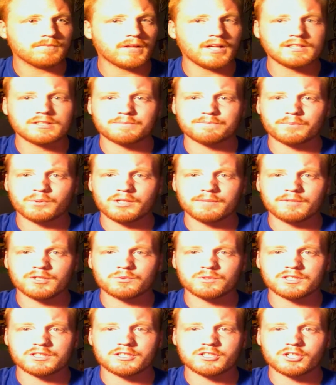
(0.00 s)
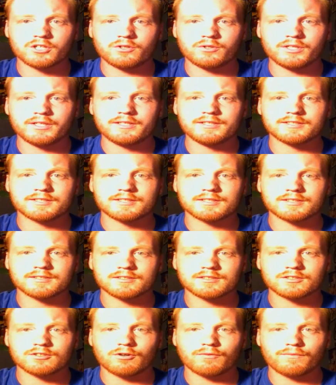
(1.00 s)
that's pretty much what the show
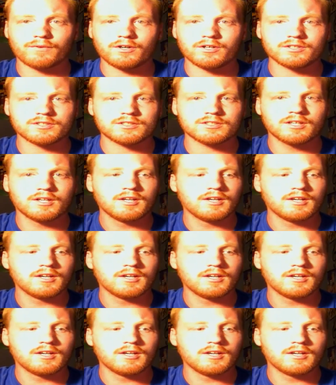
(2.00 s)
is so far.